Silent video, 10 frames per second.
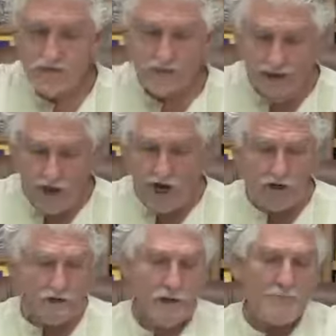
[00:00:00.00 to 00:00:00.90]

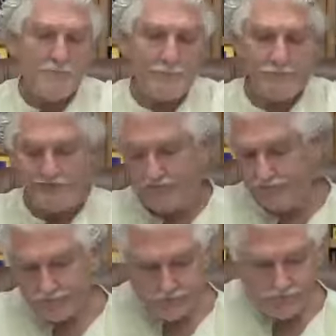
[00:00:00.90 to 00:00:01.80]
Because
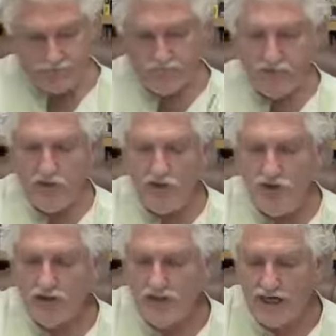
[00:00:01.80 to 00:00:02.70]

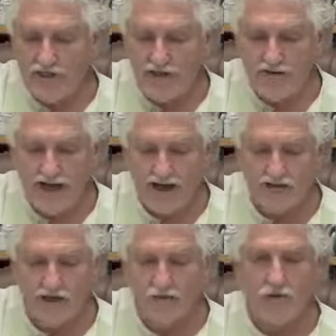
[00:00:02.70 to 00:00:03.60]
utilization of
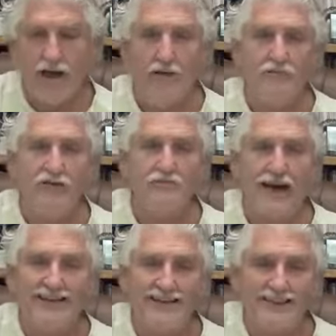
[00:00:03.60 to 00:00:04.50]
calcium would help the
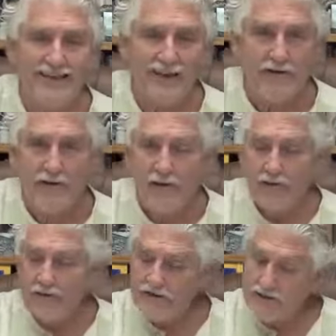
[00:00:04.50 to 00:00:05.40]
spasticity.
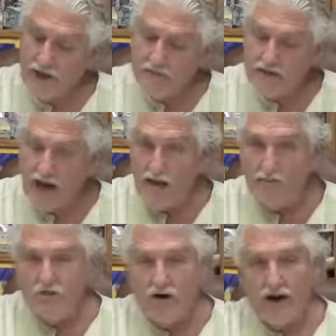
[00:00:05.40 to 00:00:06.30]
At the same
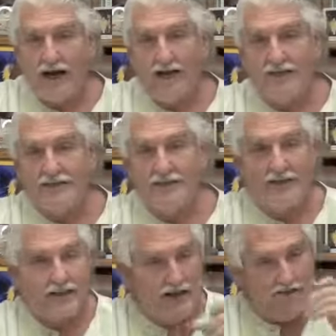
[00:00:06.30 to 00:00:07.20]
time, if you're highly
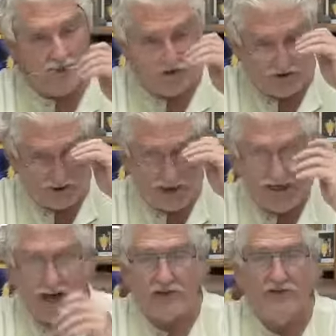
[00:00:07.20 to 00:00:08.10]
acidic down there, you could get
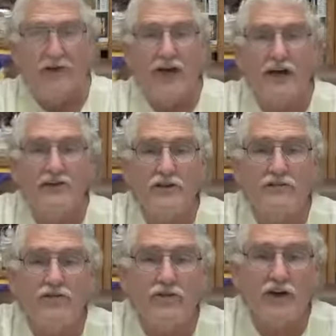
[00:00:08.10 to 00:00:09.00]
calcification
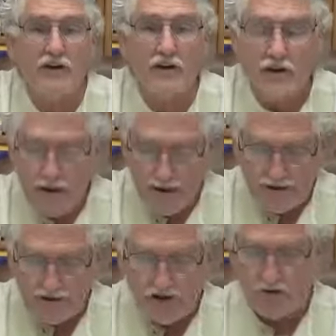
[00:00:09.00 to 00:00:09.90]
of the sphincter.
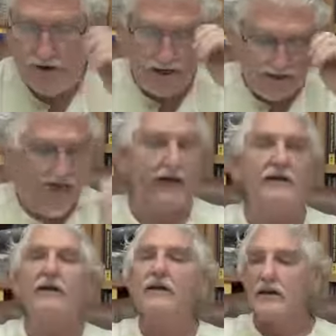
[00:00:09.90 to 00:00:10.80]
So
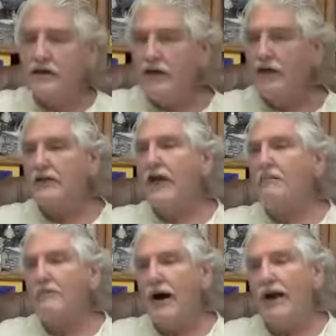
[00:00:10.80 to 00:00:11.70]
again, getting
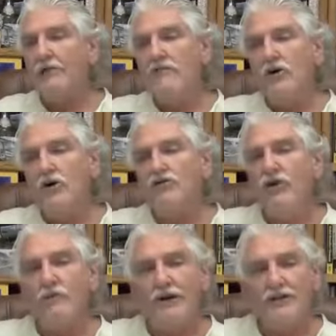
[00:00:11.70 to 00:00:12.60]
that body moved
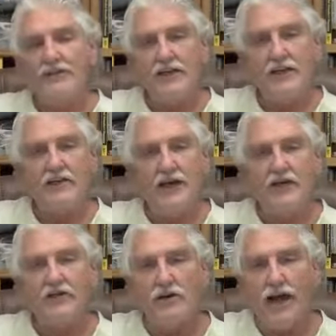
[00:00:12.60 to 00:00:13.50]
from an acidic
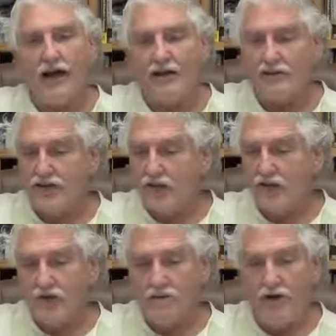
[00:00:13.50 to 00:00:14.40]
state to an alkaline state,
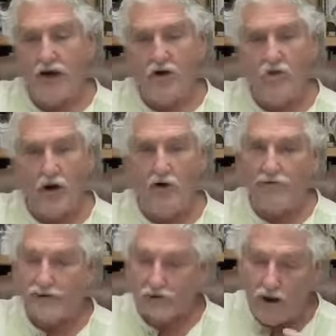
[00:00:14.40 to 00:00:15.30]
you can be on raw.
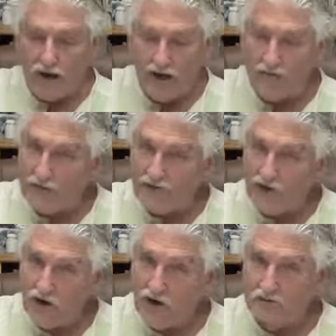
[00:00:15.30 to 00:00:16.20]
This is what I love about
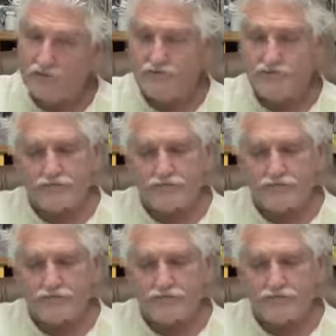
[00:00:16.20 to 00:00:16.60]
the herbs.